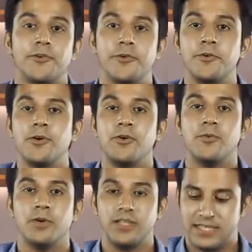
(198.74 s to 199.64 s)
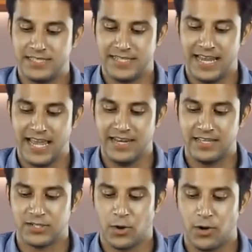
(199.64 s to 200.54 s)
Do you know what this line
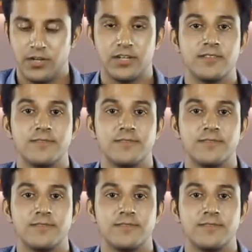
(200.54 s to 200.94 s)
is called?